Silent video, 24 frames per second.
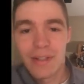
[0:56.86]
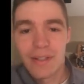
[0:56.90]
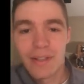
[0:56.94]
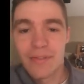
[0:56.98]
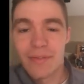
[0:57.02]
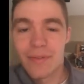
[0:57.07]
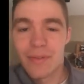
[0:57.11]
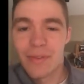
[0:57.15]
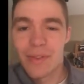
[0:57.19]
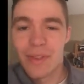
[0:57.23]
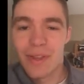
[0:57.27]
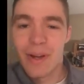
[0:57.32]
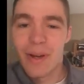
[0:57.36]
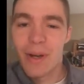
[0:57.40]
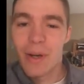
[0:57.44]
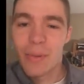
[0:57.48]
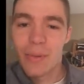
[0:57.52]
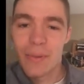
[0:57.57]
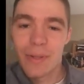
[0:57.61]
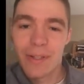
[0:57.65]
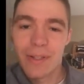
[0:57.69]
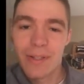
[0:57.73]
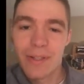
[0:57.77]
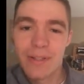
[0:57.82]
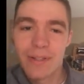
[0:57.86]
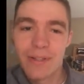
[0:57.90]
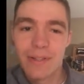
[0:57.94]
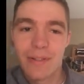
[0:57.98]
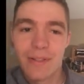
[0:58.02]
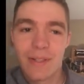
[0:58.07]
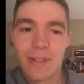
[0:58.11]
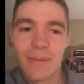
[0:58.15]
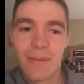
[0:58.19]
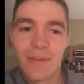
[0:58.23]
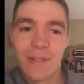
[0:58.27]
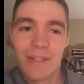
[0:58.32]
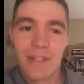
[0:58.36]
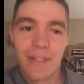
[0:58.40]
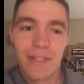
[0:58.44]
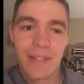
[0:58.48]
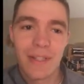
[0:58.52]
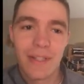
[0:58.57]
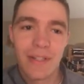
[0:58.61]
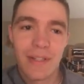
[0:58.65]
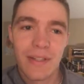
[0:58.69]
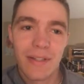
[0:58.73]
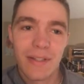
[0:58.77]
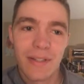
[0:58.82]
different therapies,
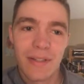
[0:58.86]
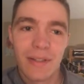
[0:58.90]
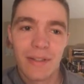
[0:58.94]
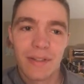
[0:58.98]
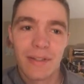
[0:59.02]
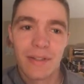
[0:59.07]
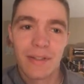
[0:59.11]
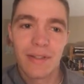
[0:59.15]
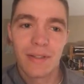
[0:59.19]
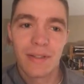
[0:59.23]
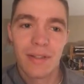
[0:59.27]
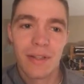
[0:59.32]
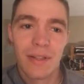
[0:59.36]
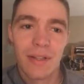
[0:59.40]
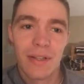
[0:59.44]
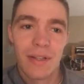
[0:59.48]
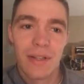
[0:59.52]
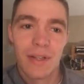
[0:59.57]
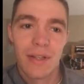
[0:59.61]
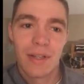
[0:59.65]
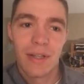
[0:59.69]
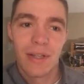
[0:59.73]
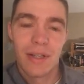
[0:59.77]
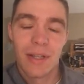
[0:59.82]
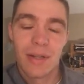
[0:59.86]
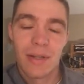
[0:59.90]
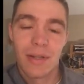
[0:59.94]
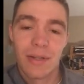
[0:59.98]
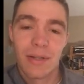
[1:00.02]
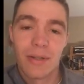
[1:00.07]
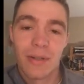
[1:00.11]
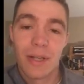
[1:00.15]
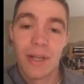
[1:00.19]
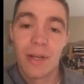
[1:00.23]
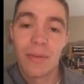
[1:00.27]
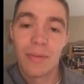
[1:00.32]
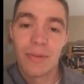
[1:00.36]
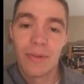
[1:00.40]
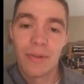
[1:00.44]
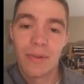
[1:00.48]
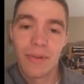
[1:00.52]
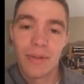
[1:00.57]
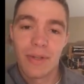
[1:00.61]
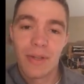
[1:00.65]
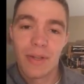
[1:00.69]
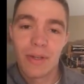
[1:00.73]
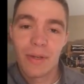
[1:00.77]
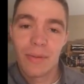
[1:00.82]
CBT and
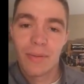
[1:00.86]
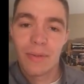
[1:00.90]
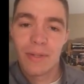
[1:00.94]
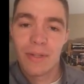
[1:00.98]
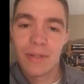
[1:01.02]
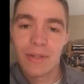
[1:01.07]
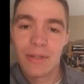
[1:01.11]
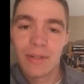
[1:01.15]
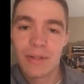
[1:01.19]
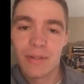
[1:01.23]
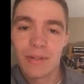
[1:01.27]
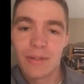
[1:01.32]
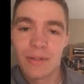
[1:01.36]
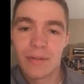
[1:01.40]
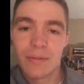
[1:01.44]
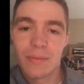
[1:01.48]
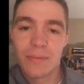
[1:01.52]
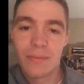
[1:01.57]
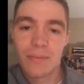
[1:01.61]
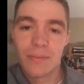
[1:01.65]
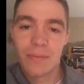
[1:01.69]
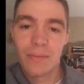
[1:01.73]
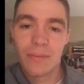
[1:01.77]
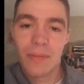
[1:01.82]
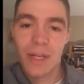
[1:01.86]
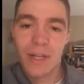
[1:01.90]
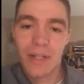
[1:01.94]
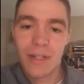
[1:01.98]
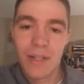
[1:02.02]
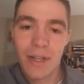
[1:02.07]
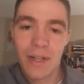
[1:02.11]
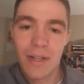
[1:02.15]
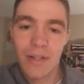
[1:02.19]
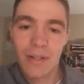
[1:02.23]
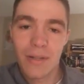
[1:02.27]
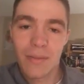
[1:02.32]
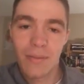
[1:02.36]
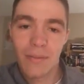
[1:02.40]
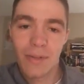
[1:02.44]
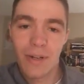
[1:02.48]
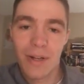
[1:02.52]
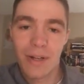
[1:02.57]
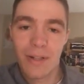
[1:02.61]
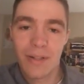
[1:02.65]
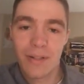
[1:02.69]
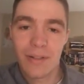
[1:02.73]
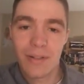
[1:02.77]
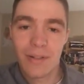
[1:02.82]
hypnotherapy and meditation
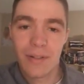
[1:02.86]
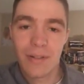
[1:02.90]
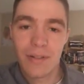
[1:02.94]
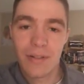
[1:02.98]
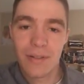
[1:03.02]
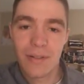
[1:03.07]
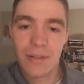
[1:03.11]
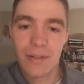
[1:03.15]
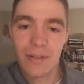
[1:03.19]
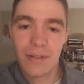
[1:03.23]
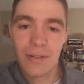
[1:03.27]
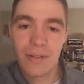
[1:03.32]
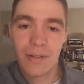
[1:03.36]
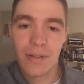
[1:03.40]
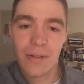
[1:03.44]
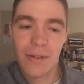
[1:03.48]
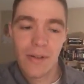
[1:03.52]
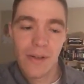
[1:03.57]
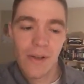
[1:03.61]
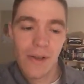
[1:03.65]
practices and